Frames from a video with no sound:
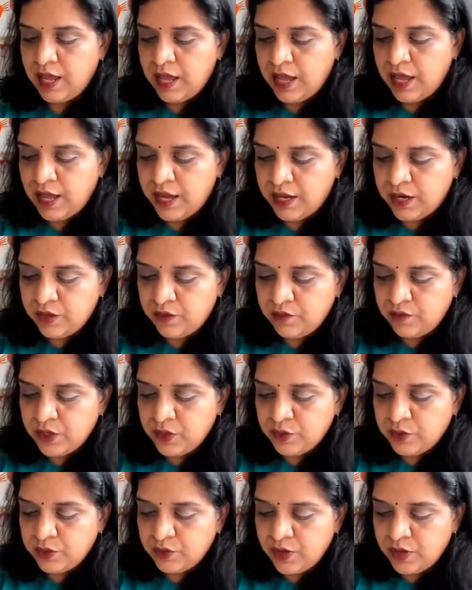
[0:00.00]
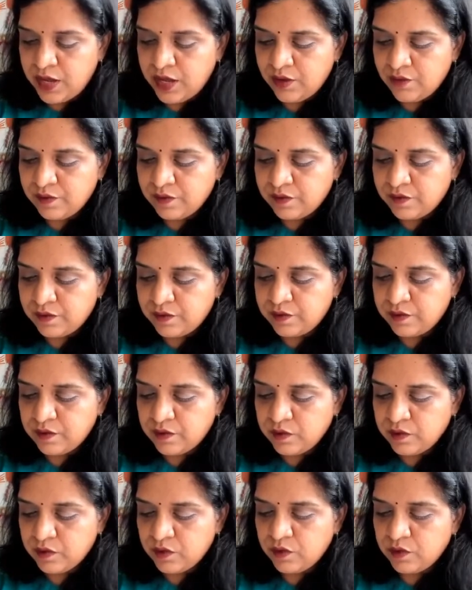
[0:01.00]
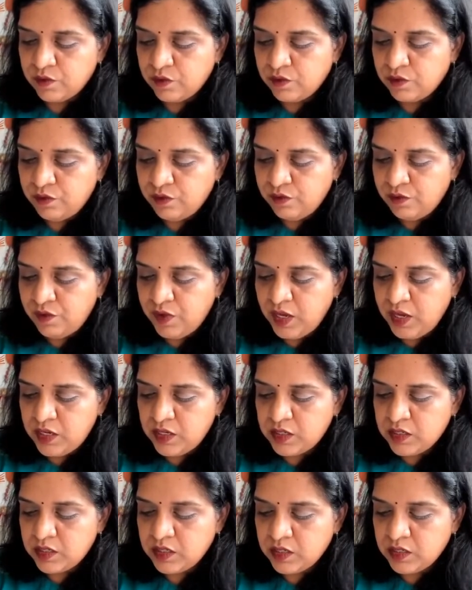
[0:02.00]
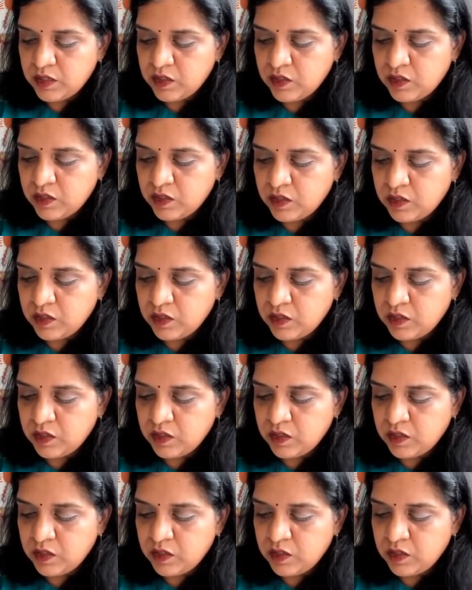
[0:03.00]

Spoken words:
And we're going to have feet.